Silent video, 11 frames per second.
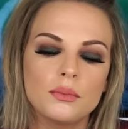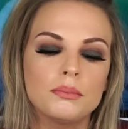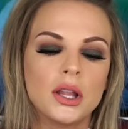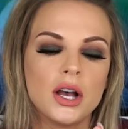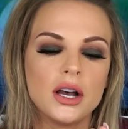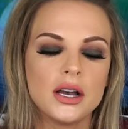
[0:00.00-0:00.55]

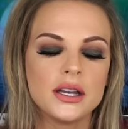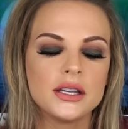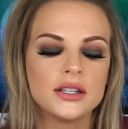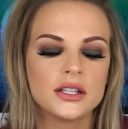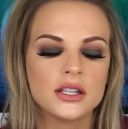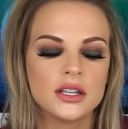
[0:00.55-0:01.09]

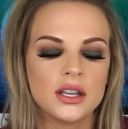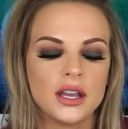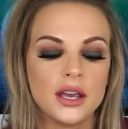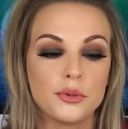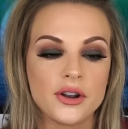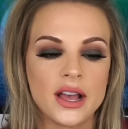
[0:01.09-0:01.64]
Blonde
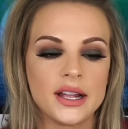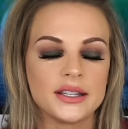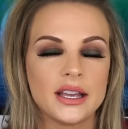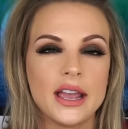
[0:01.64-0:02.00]
and Brunette.